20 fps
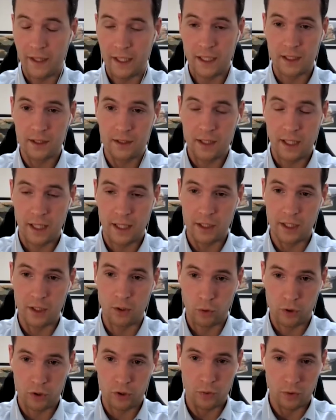need, in
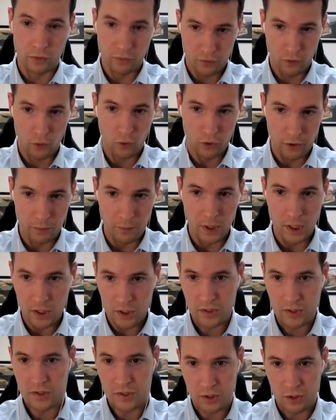order to afford the
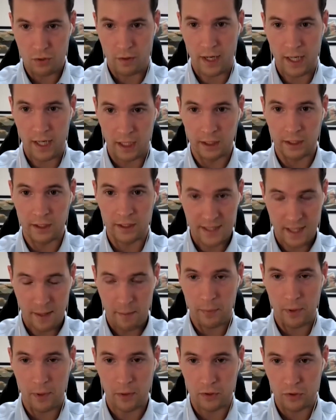munitions, the training, the
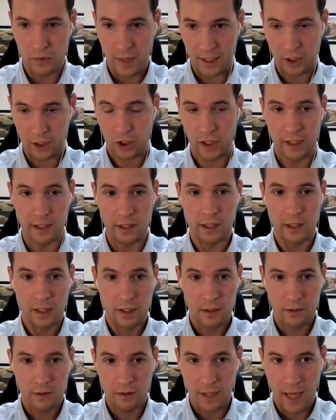tempo to actually
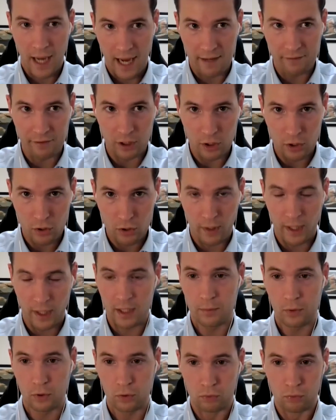have a
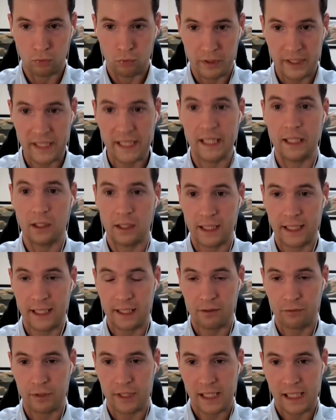credible,
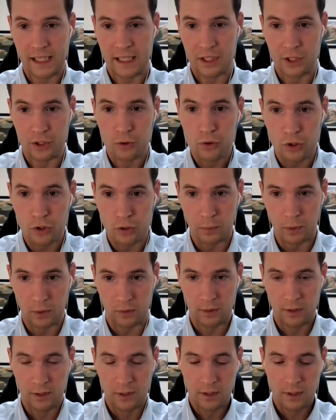really, really
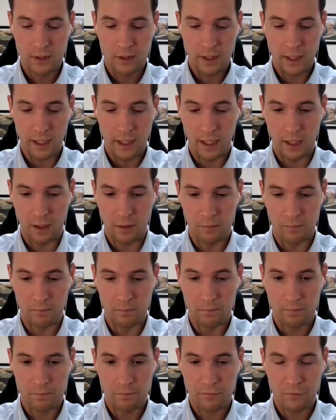usable
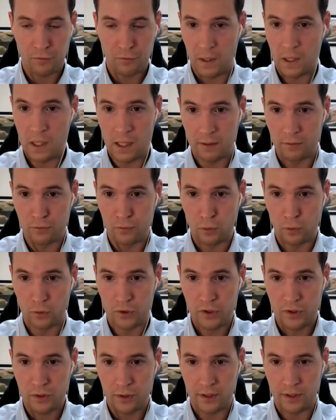frontline
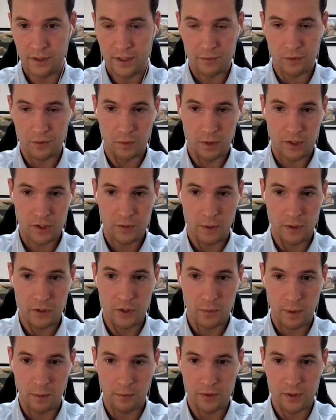force in terms of what it's
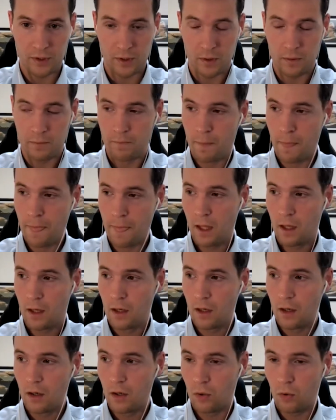supposed to be able to do.
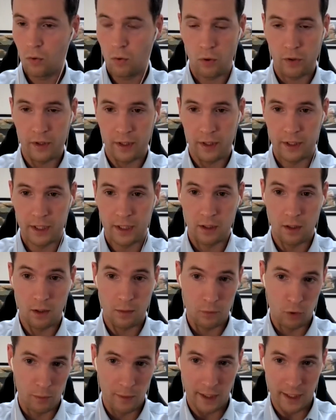Or they'll need a
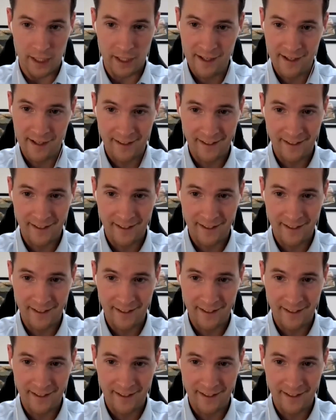lot more money